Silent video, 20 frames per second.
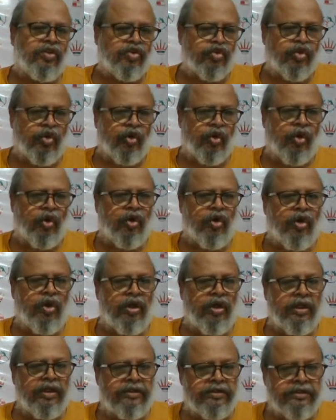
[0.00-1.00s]
So
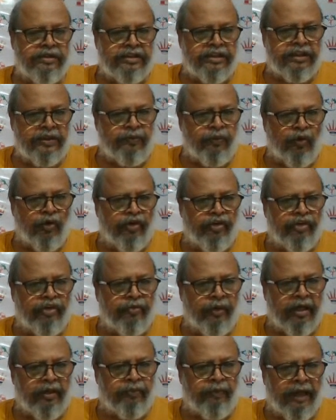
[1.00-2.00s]
g4 is
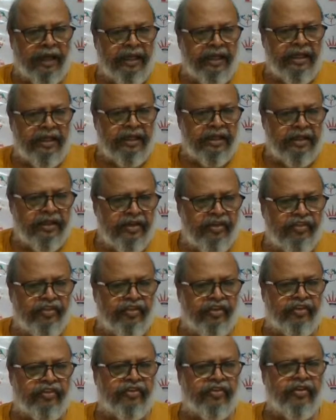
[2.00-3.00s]
met by
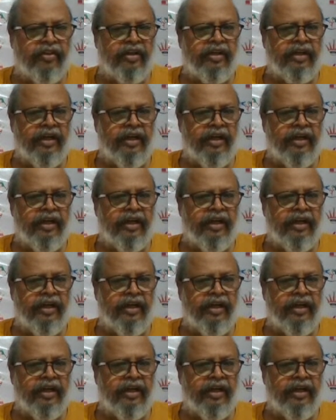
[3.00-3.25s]
e6.